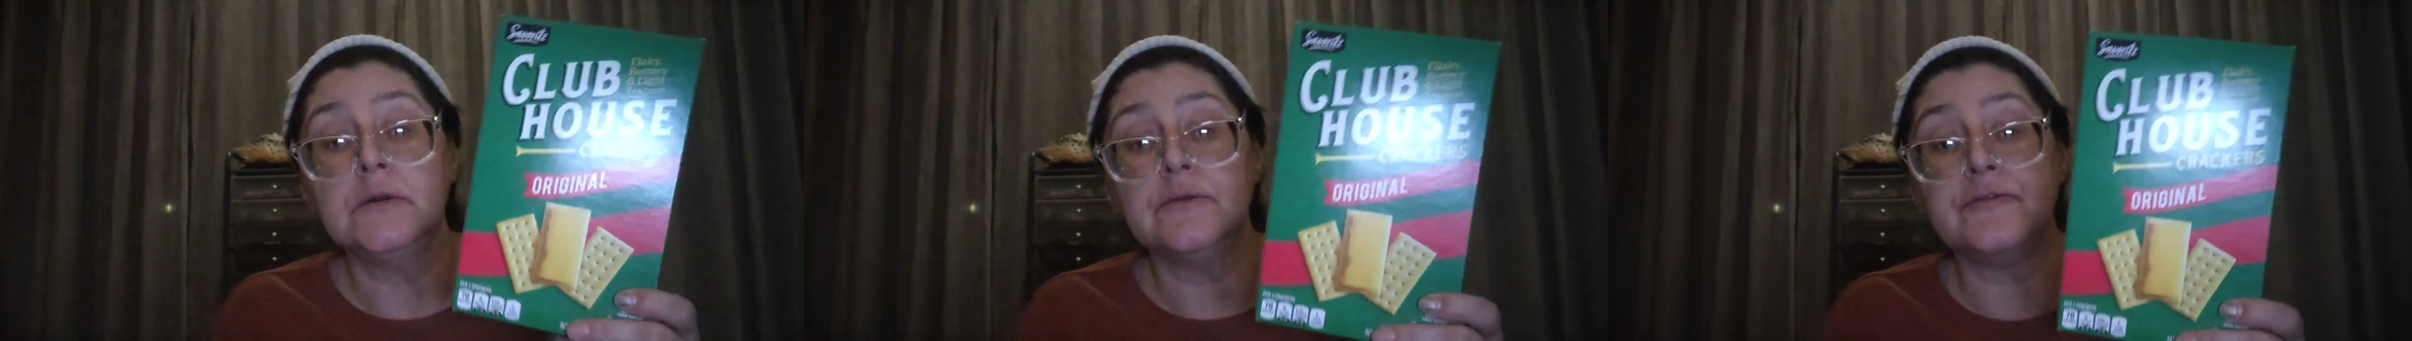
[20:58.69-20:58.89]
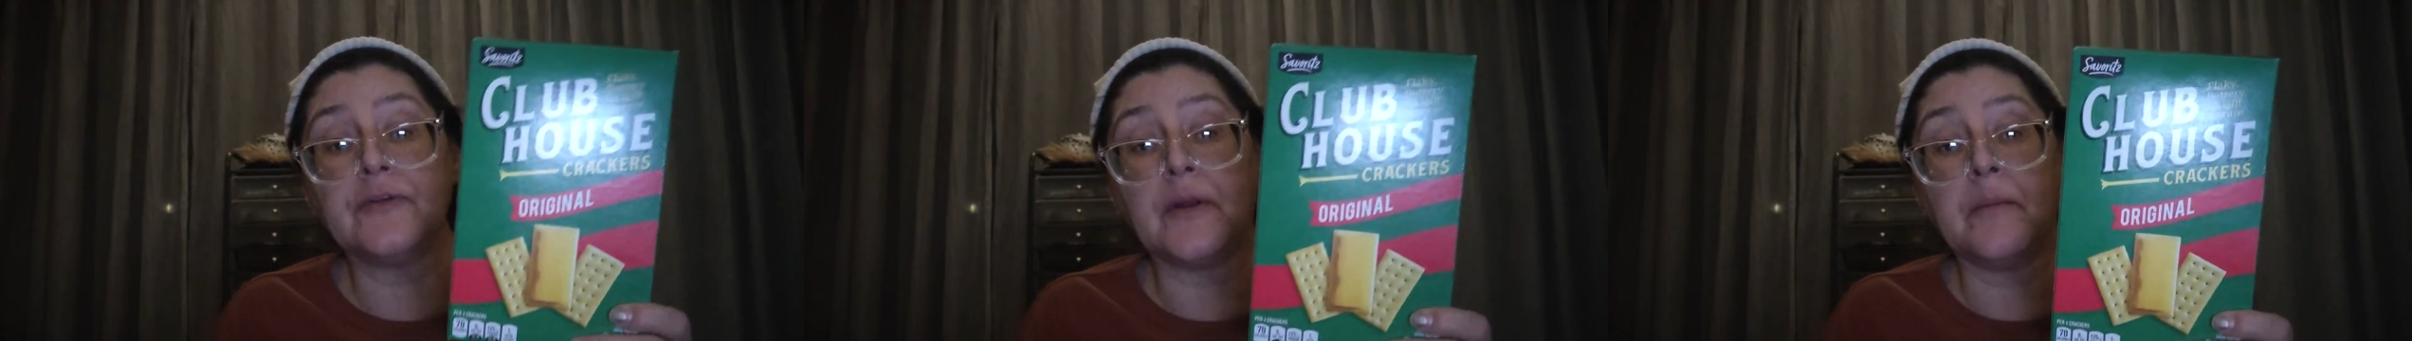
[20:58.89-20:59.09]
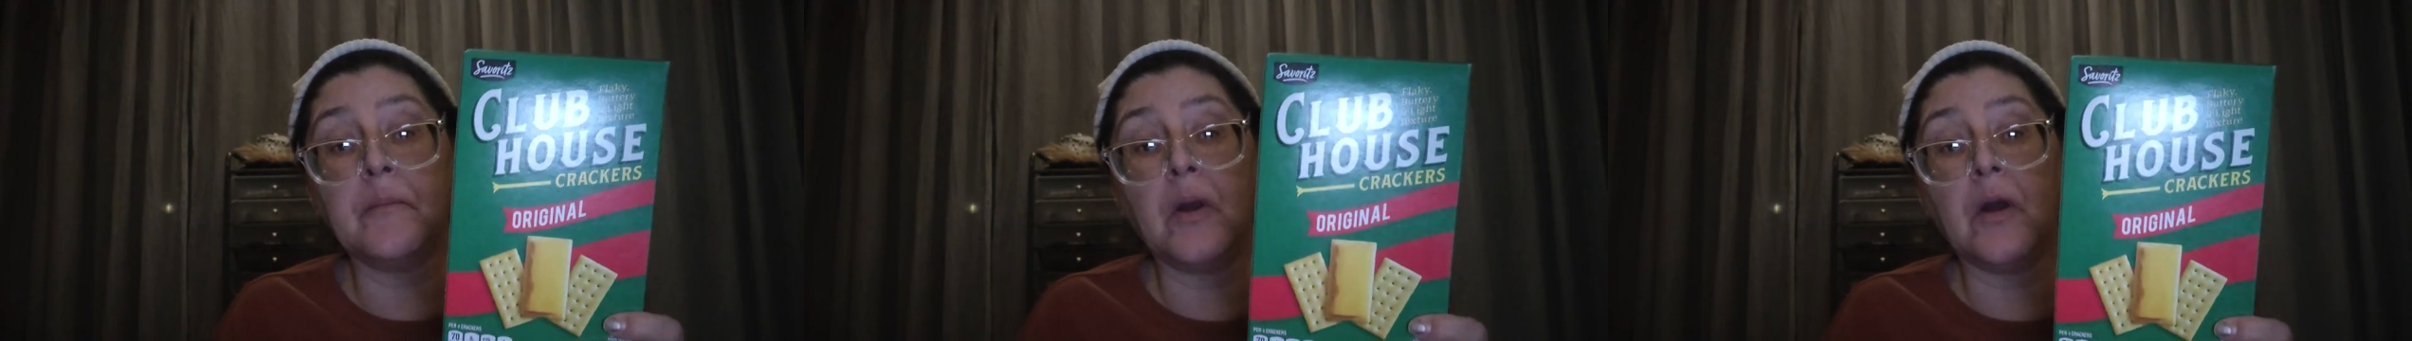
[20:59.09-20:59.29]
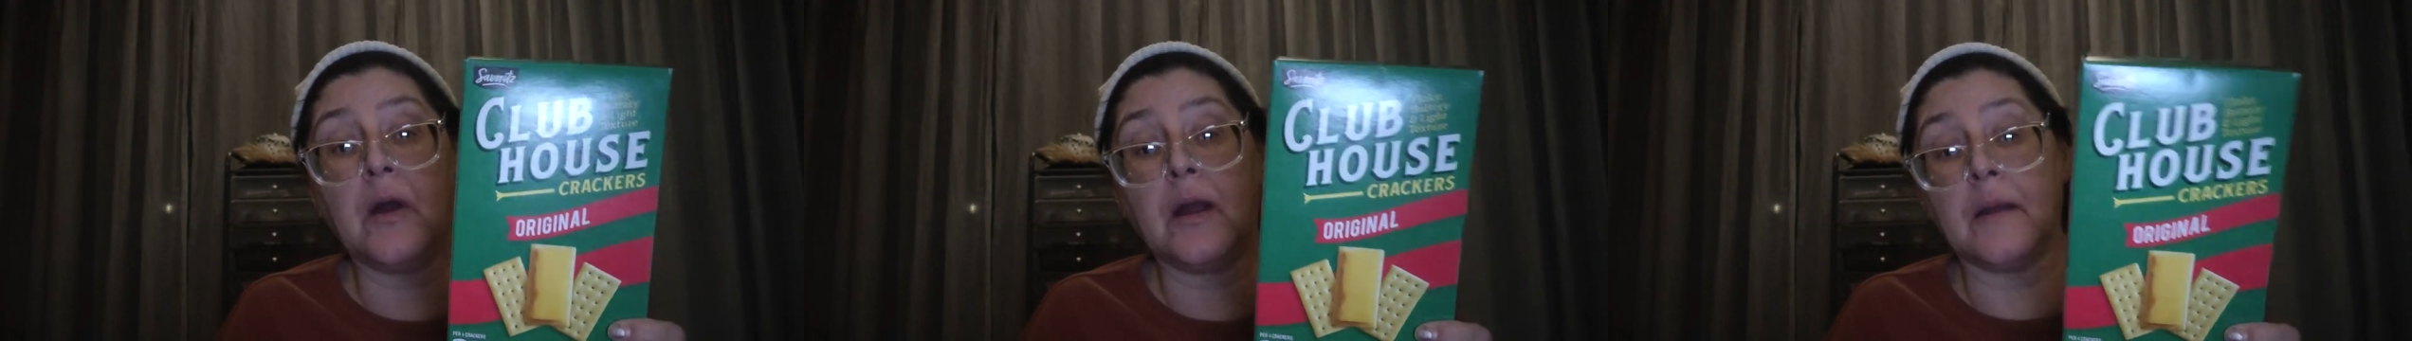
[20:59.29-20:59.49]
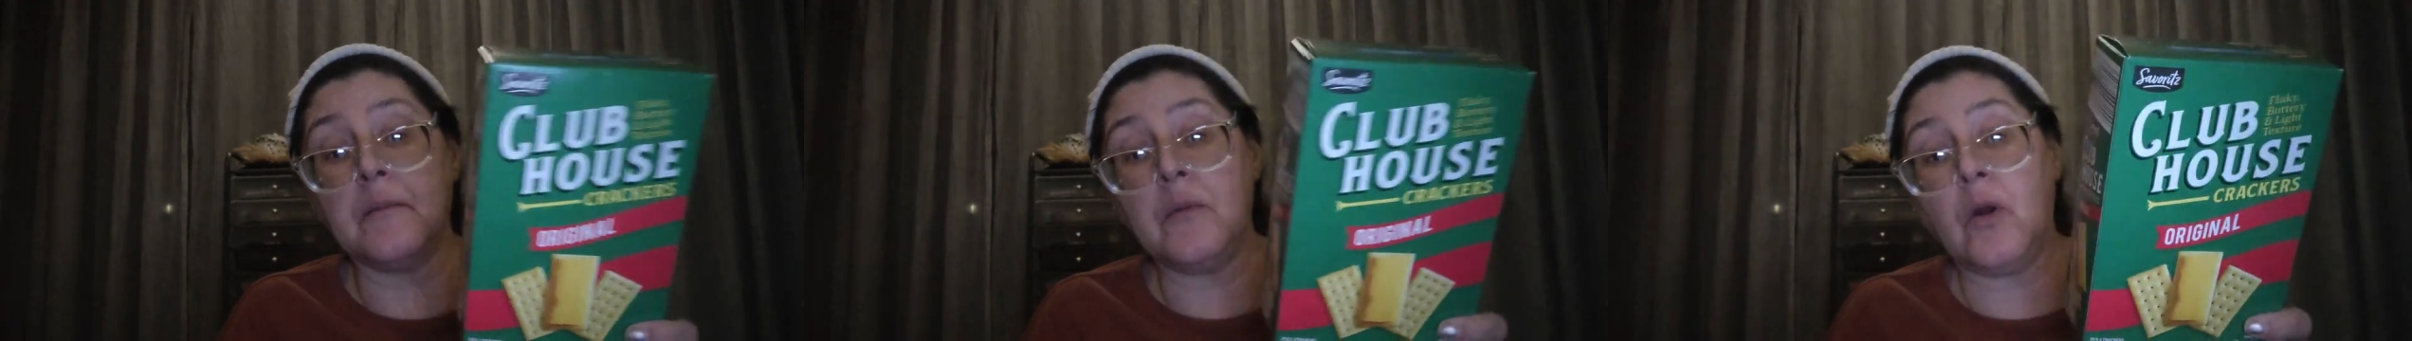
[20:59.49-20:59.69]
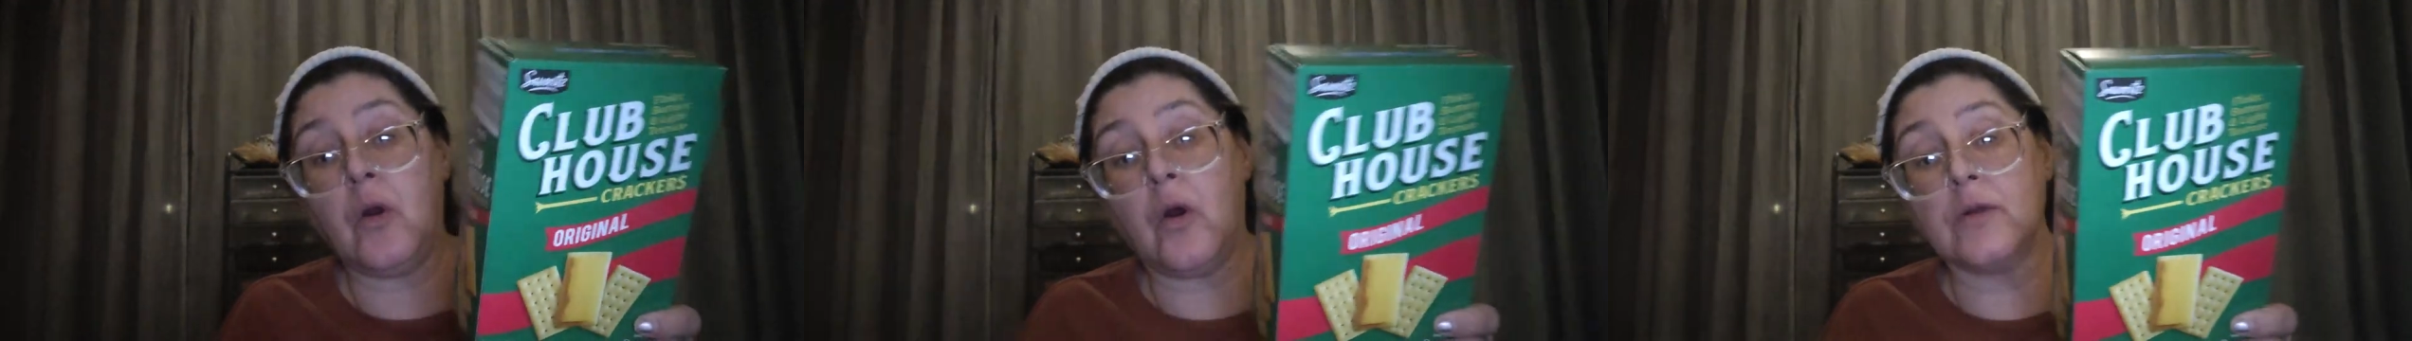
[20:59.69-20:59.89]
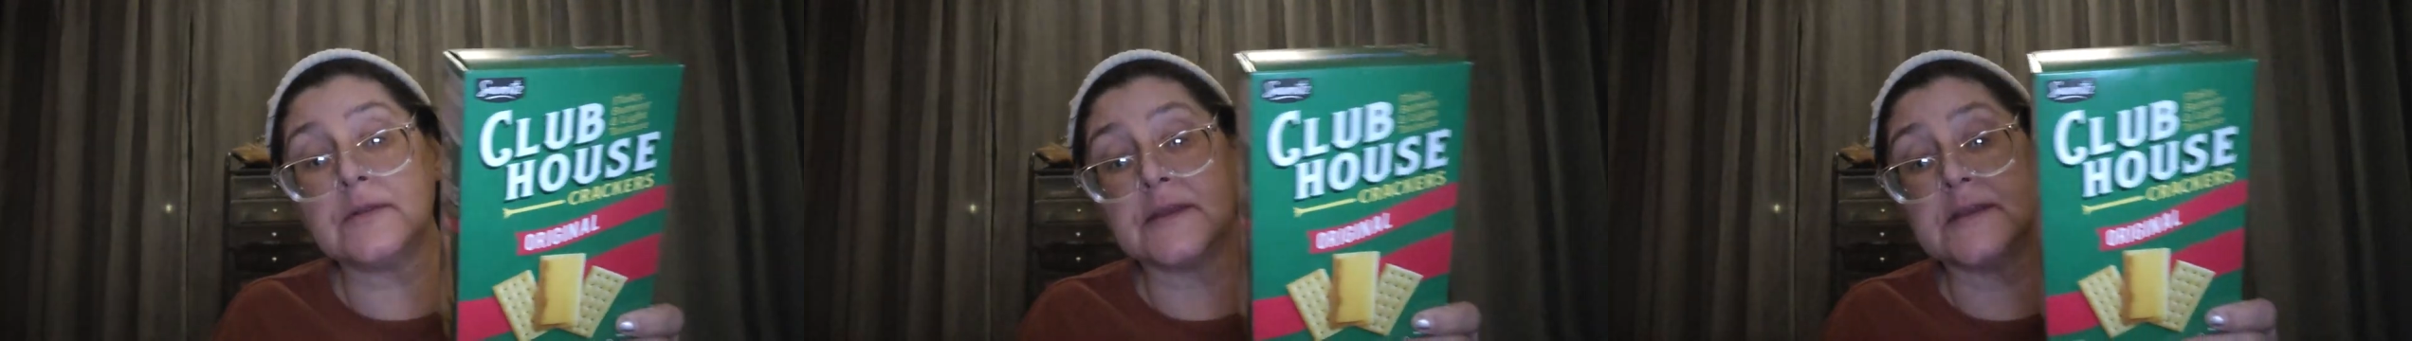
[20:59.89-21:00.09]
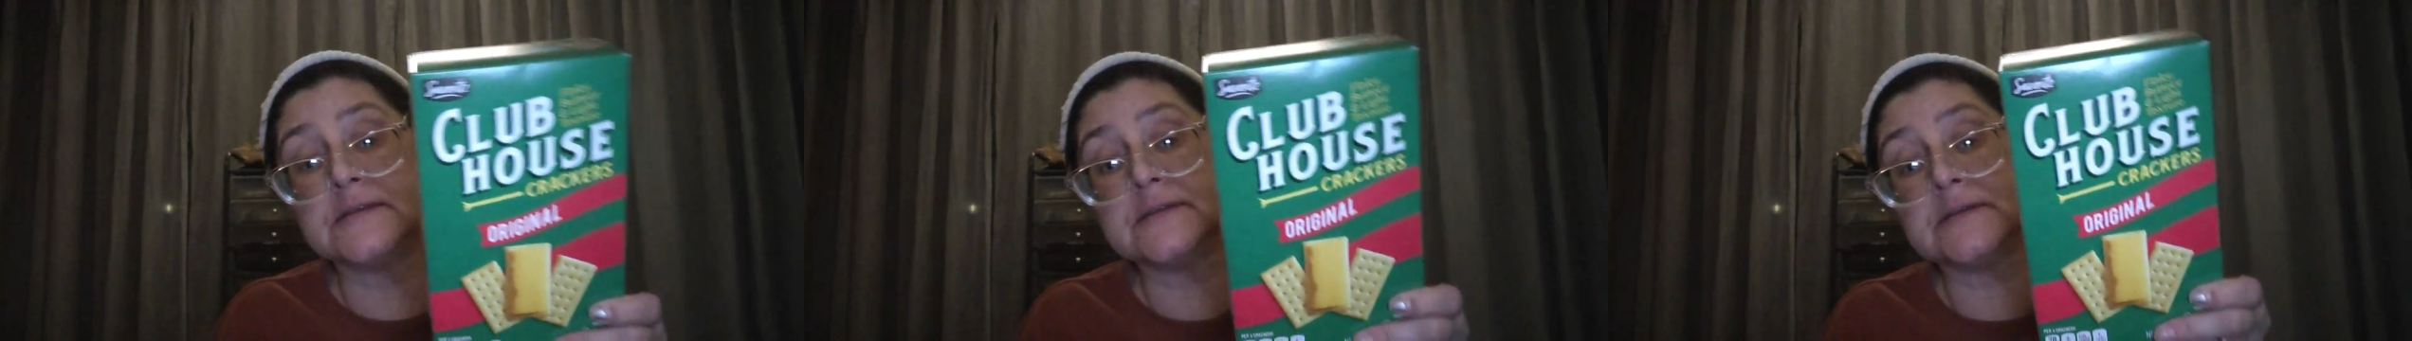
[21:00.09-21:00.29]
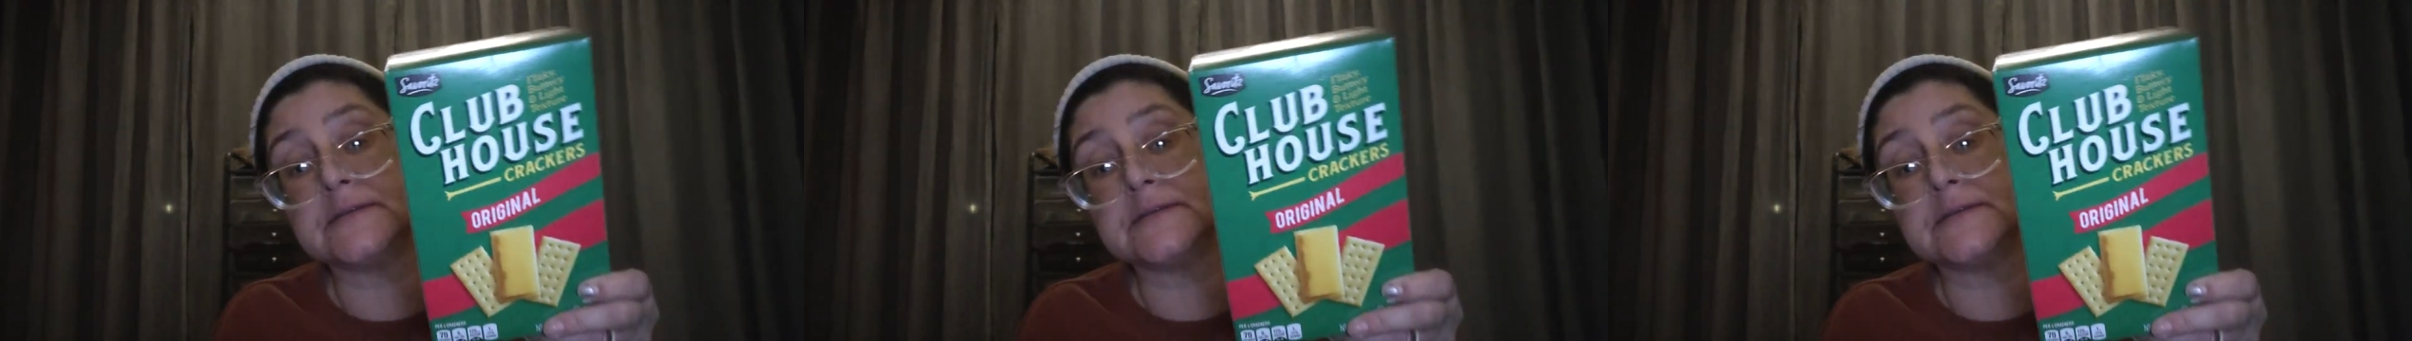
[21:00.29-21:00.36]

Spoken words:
from Aldi's